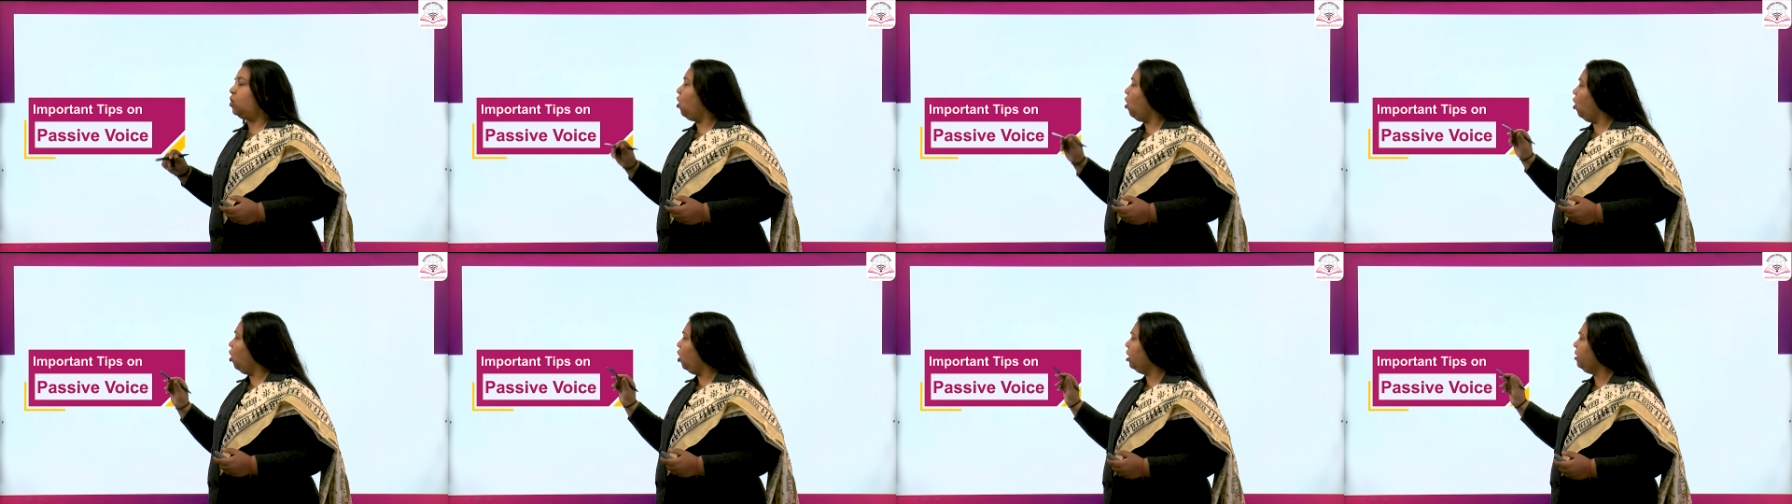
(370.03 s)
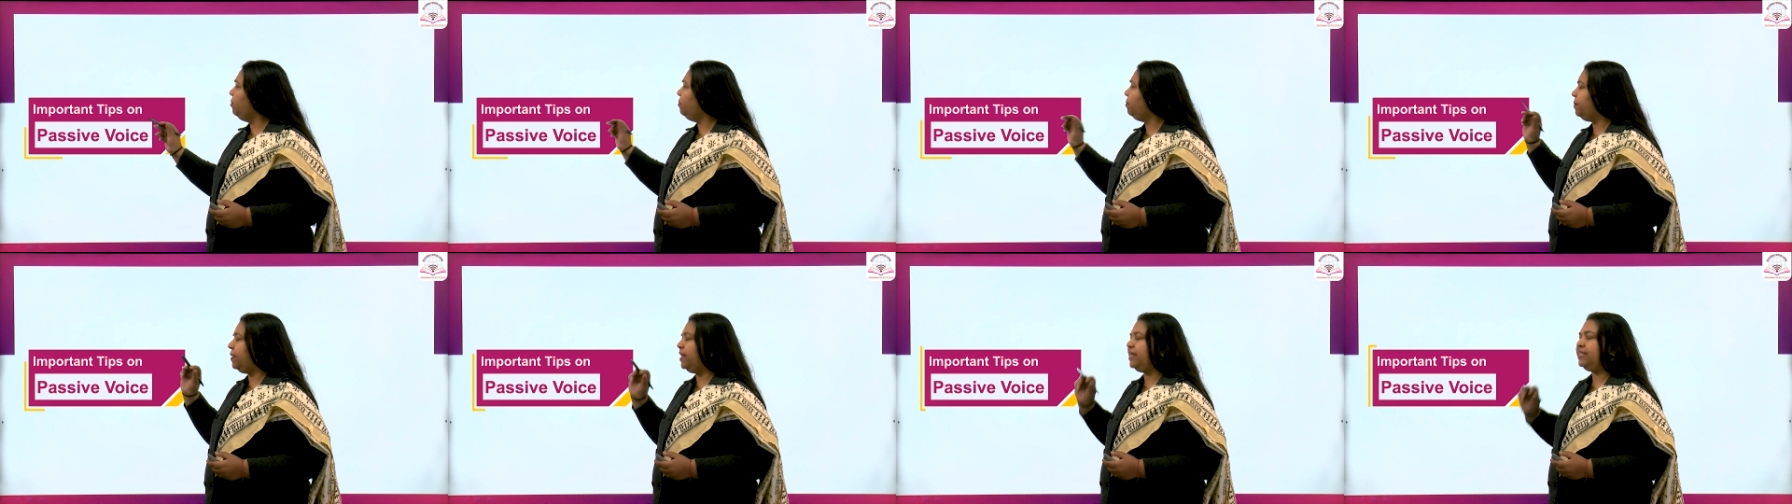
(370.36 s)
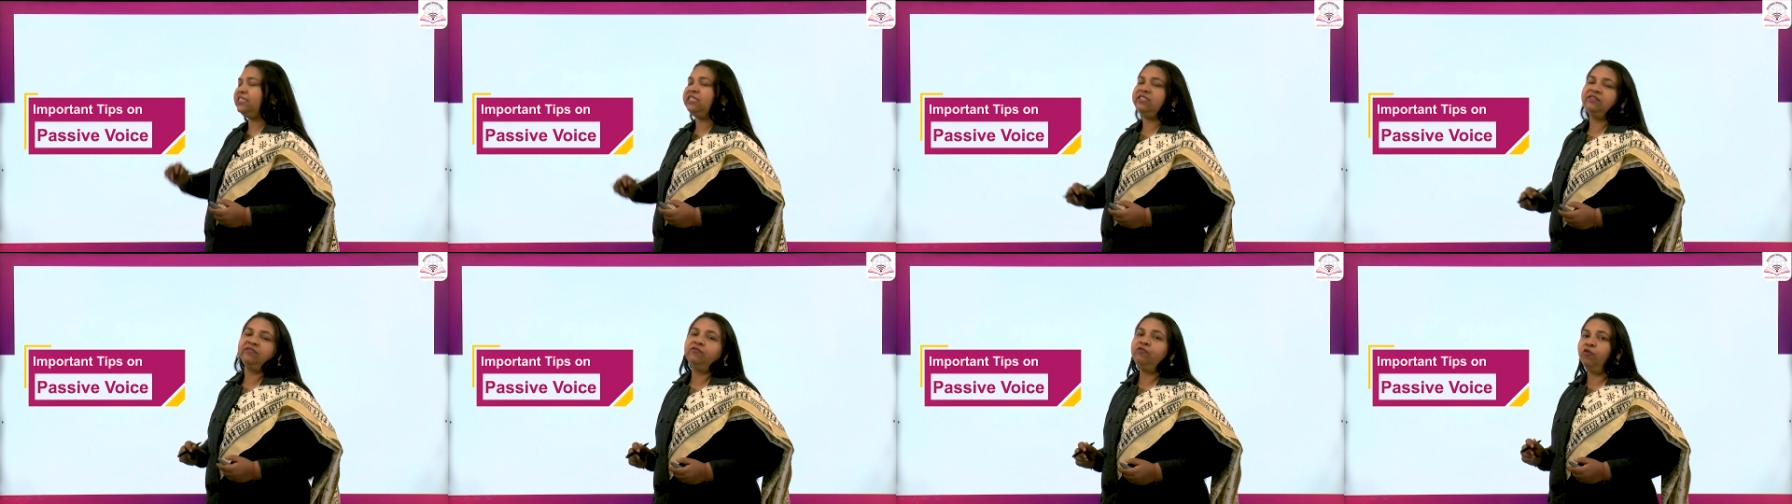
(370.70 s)
on
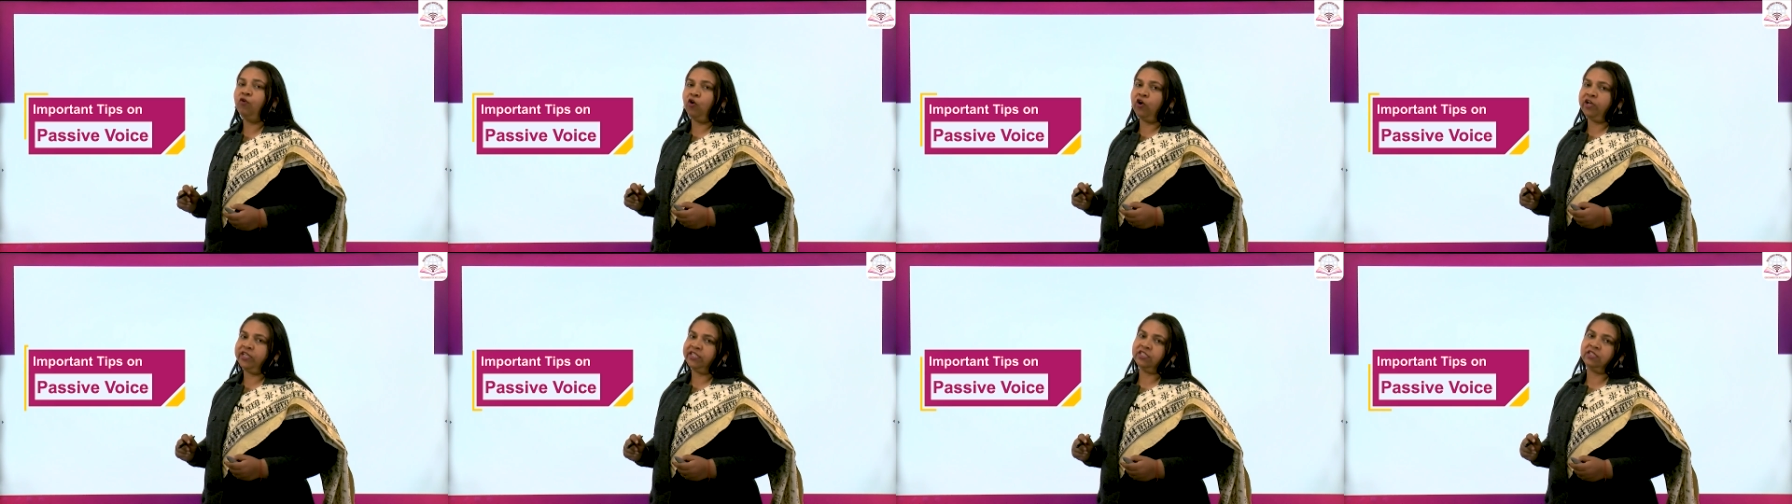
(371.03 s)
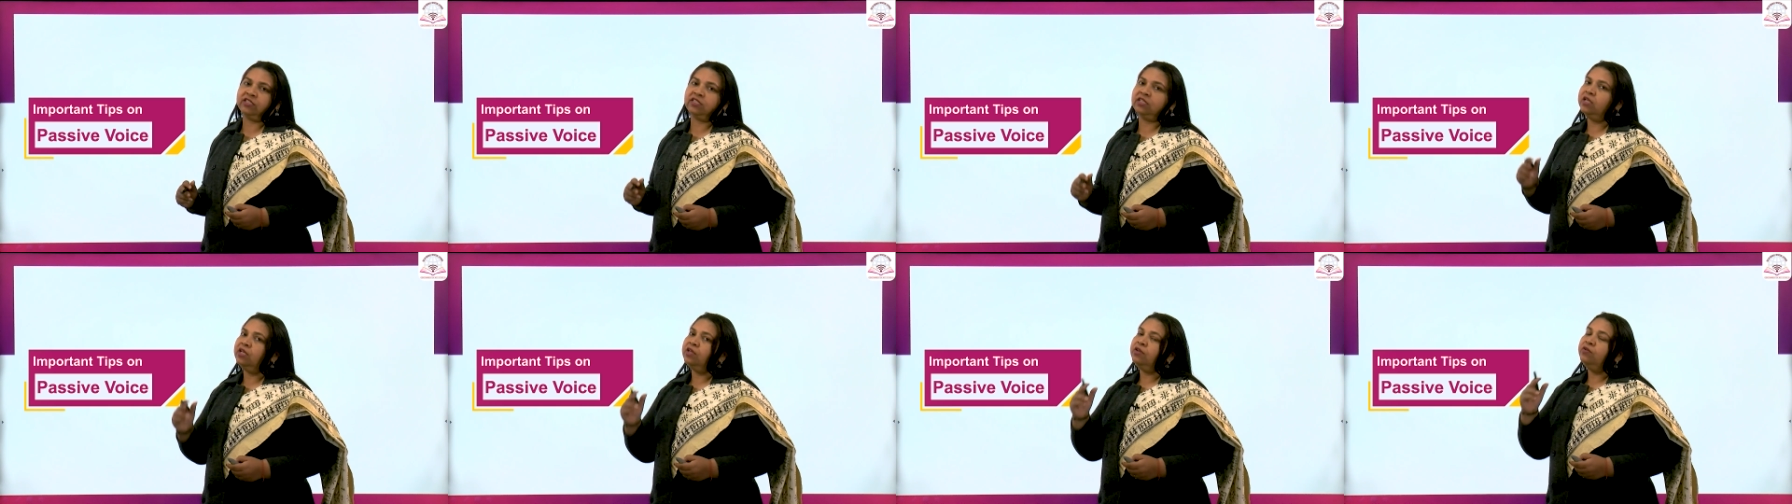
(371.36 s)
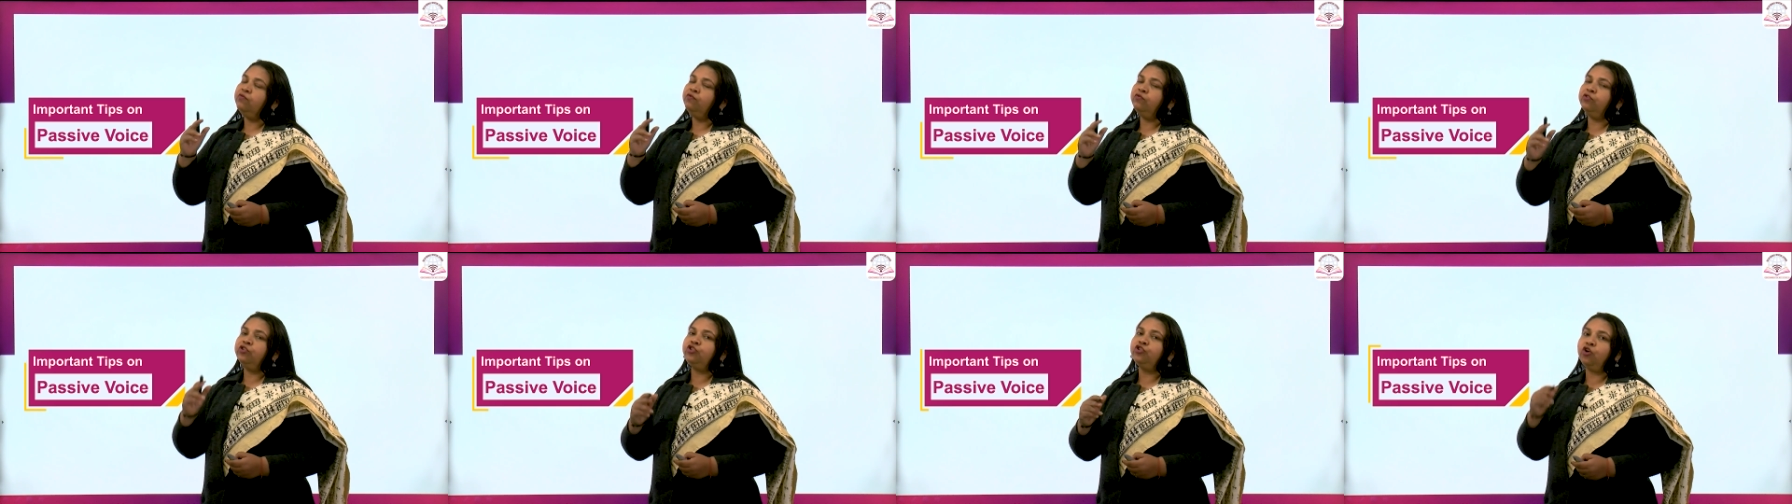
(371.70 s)
passive voice
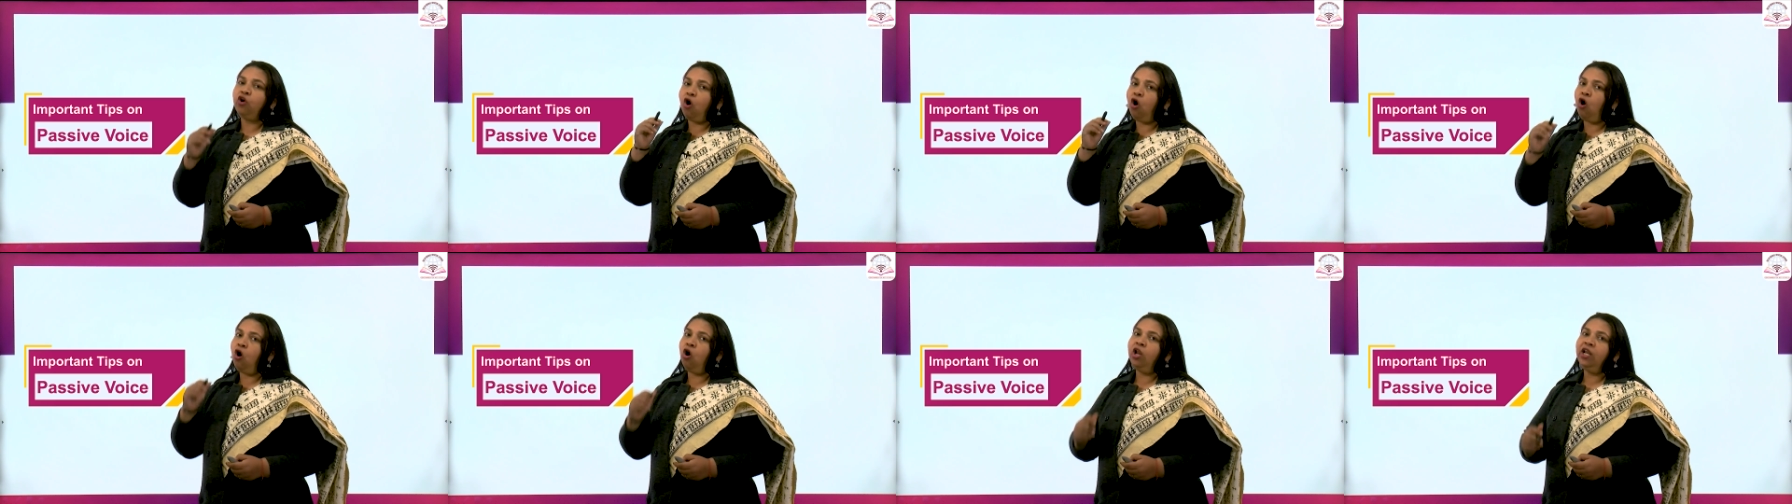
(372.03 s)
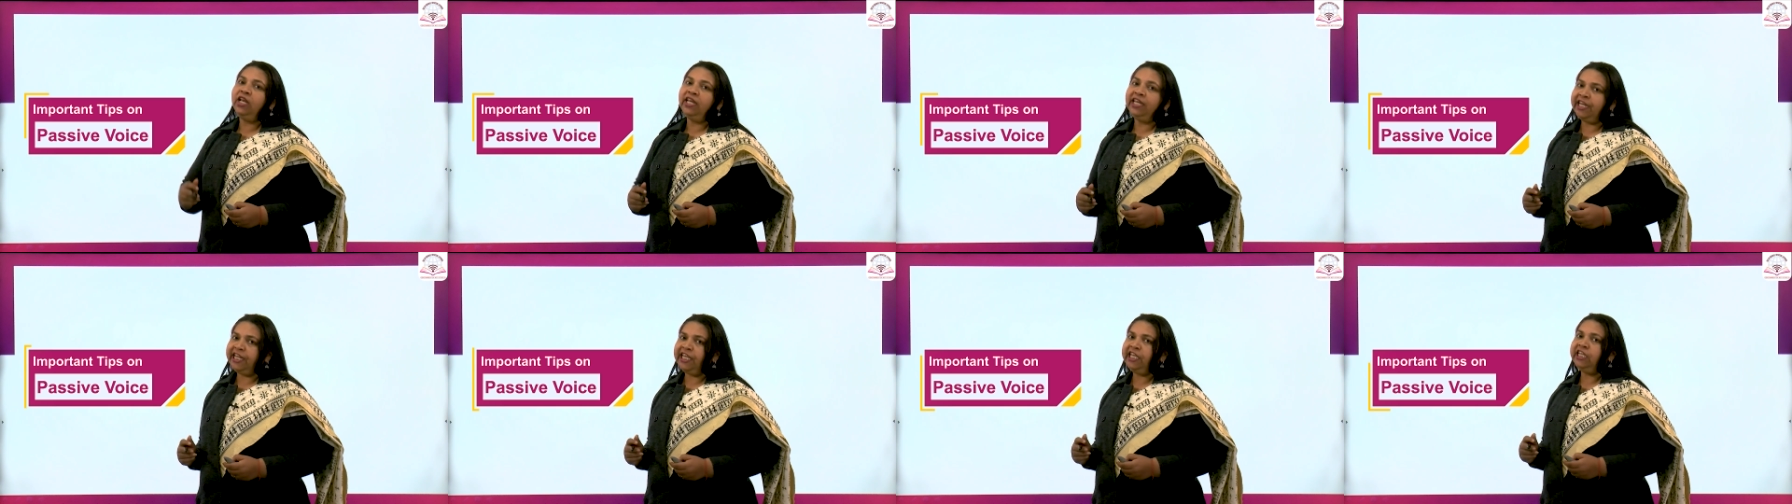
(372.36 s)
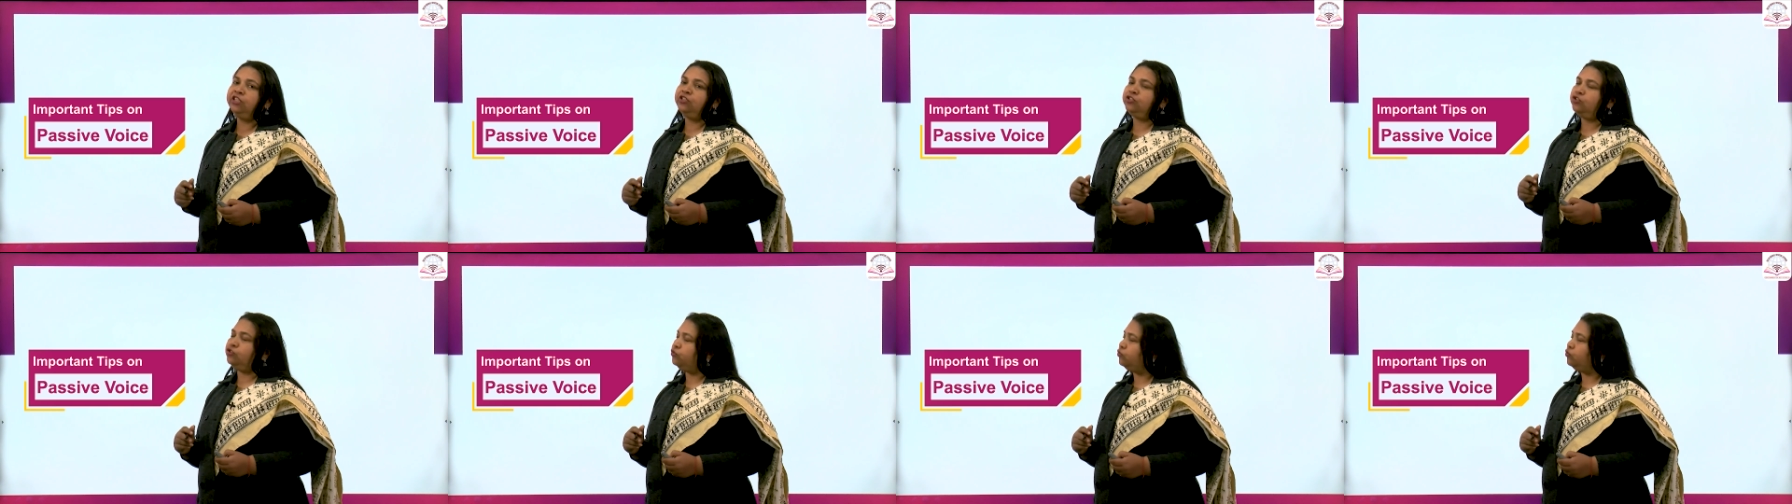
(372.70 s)
which you all need to